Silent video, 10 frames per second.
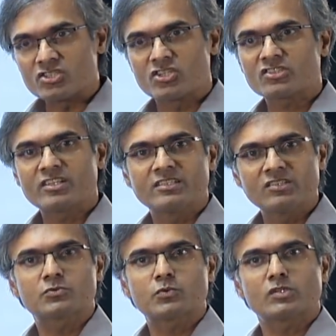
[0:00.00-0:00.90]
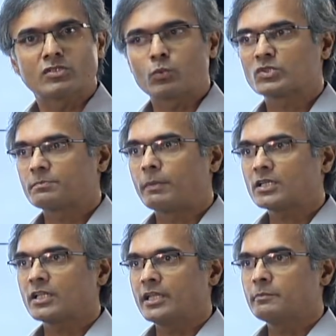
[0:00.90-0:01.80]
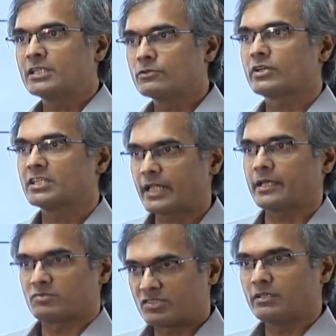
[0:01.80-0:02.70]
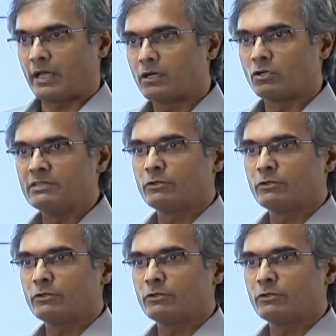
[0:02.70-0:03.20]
just that this was a party name at different times, even